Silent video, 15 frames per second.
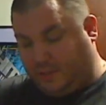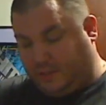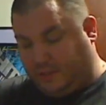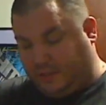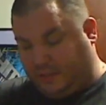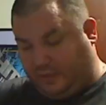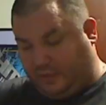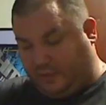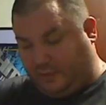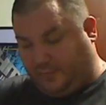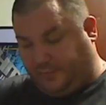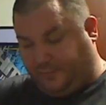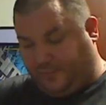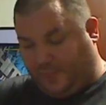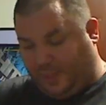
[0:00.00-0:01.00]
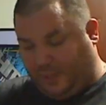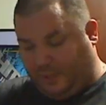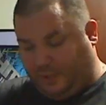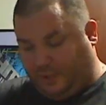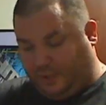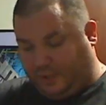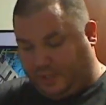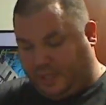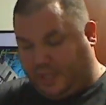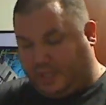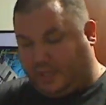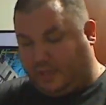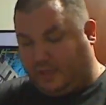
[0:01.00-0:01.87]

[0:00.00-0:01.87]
But nope, you're taking